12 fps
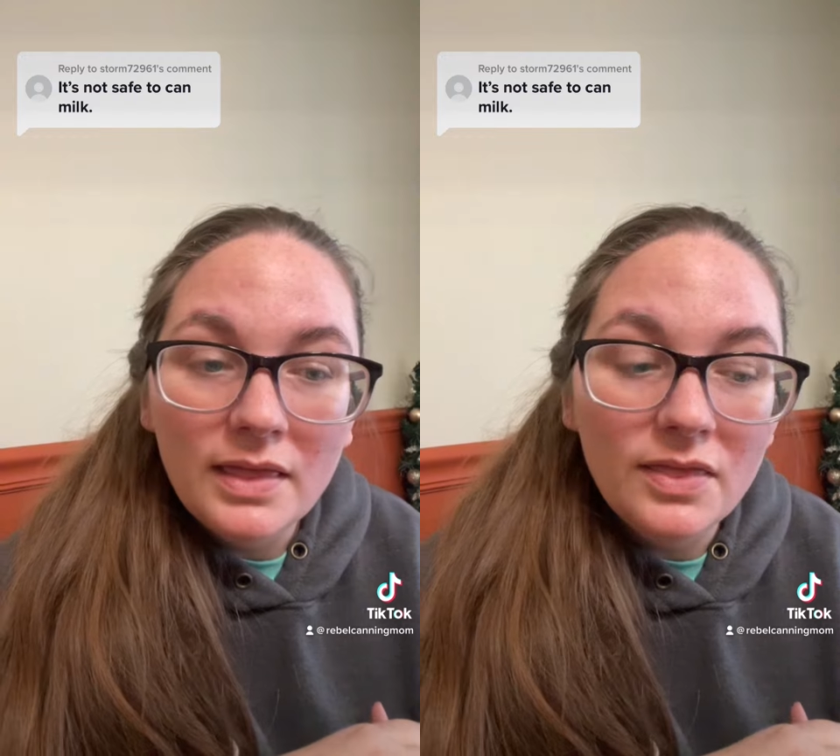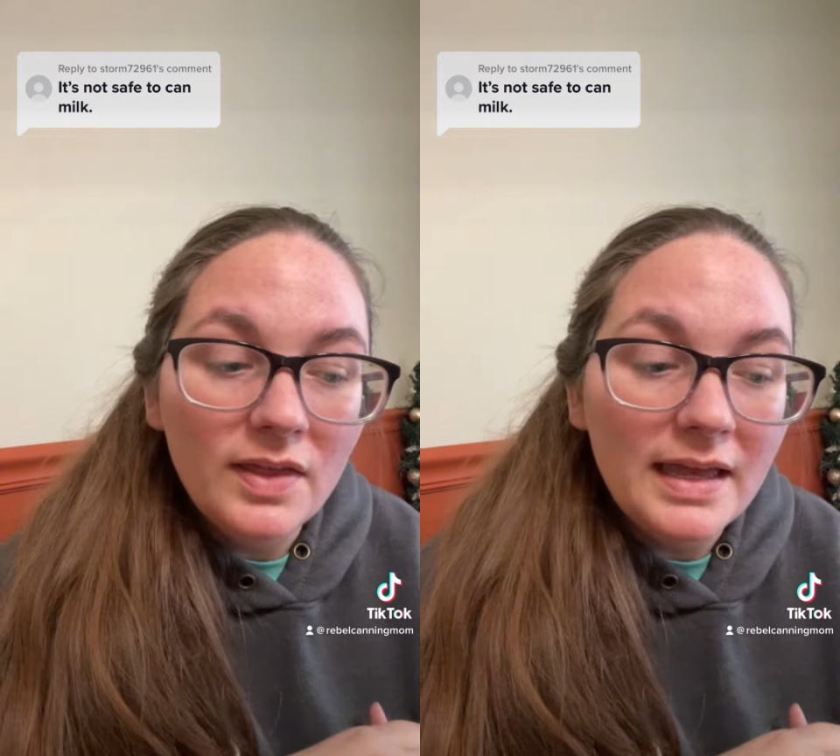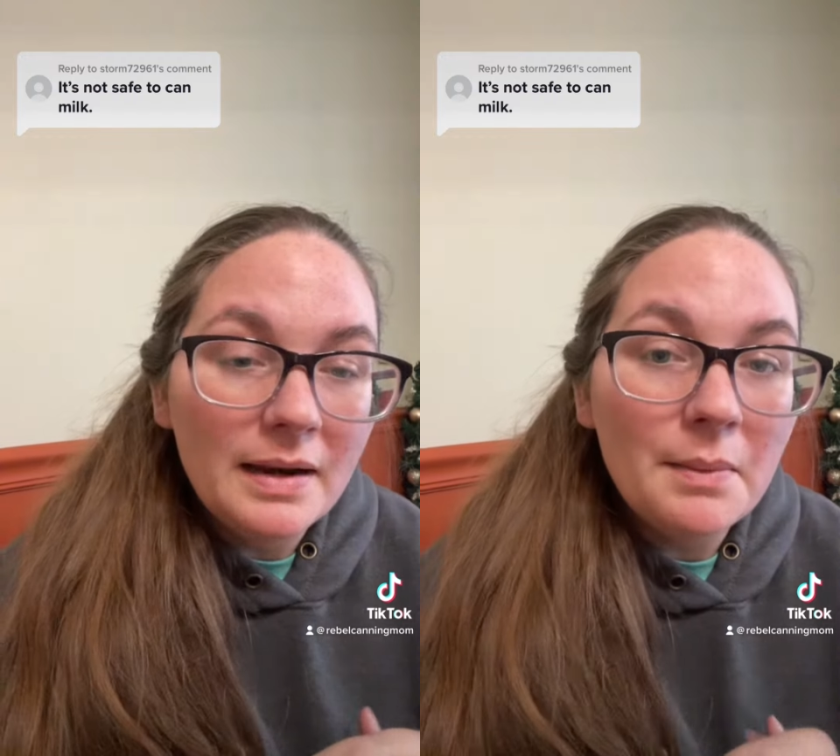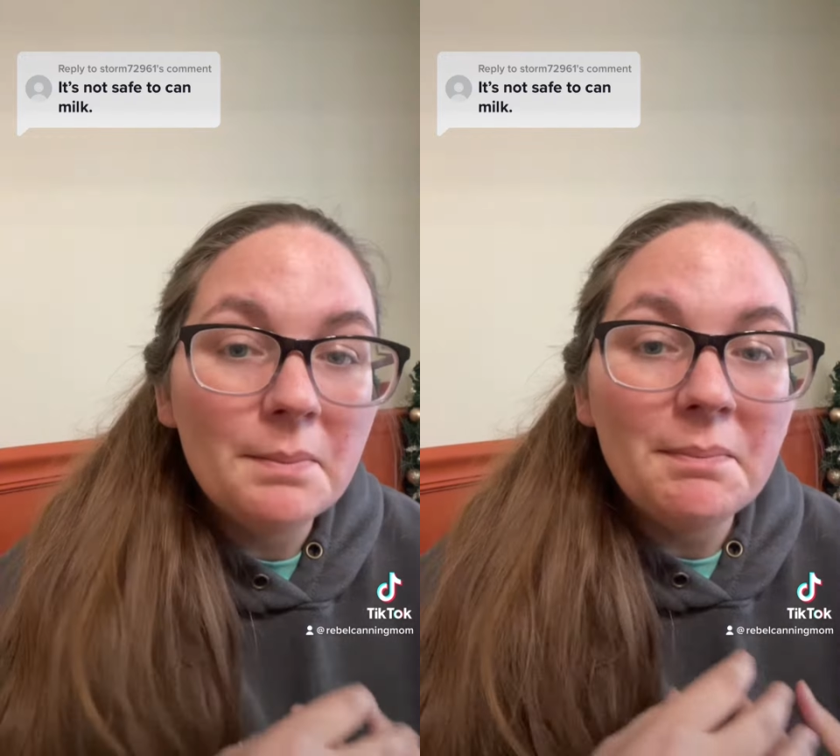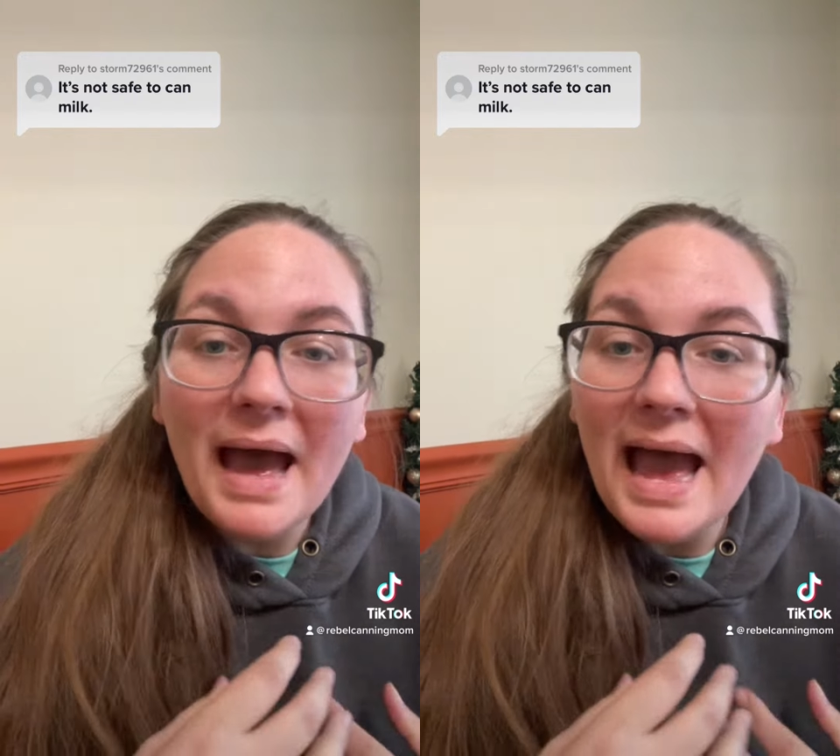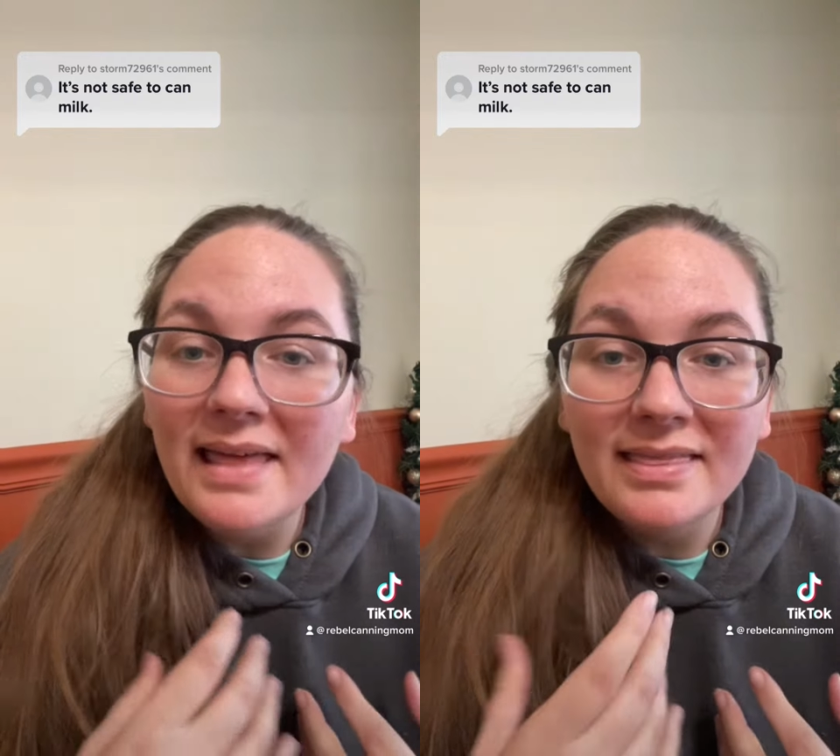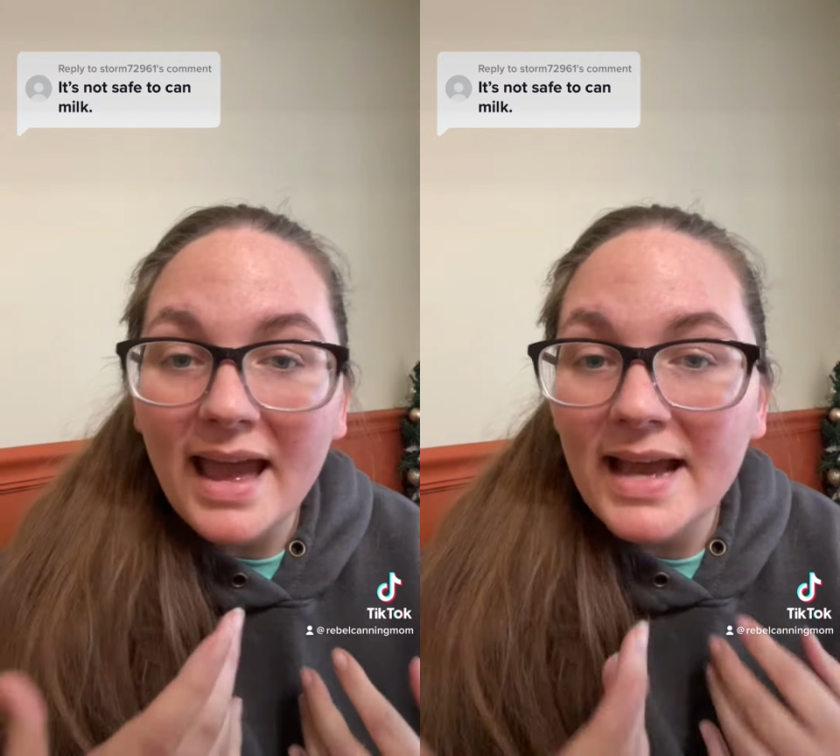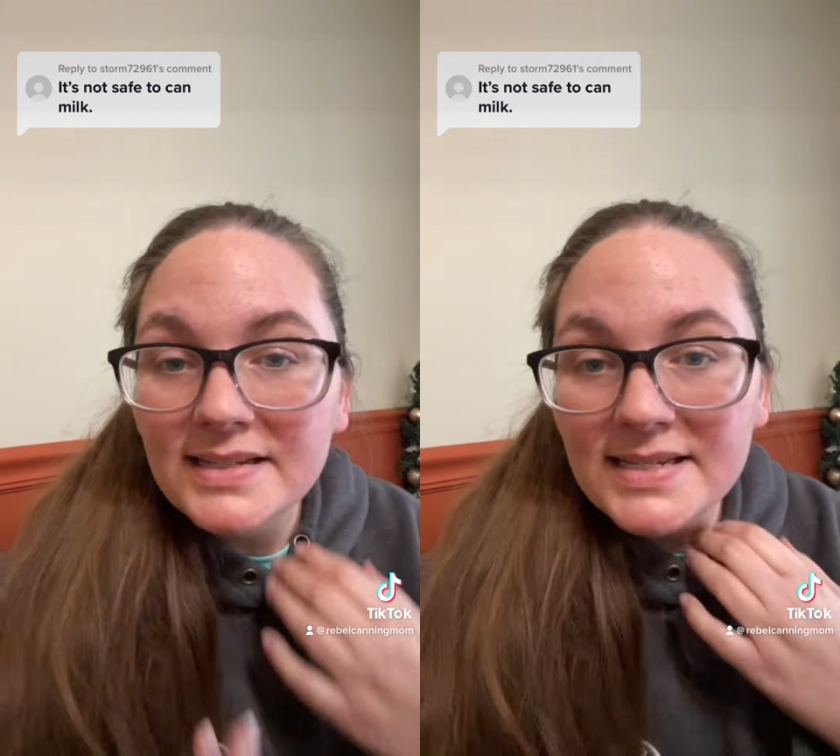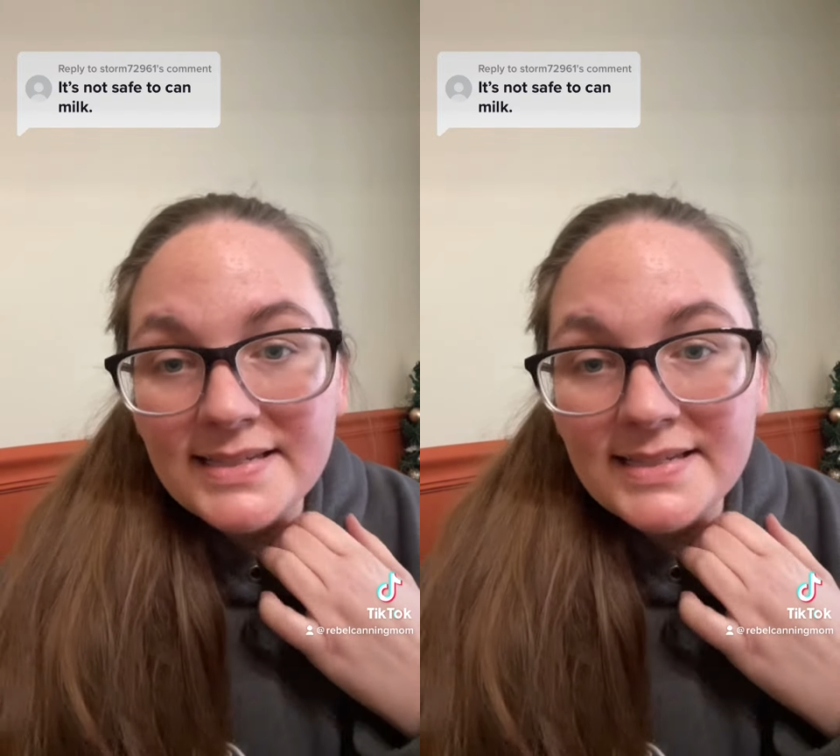then by that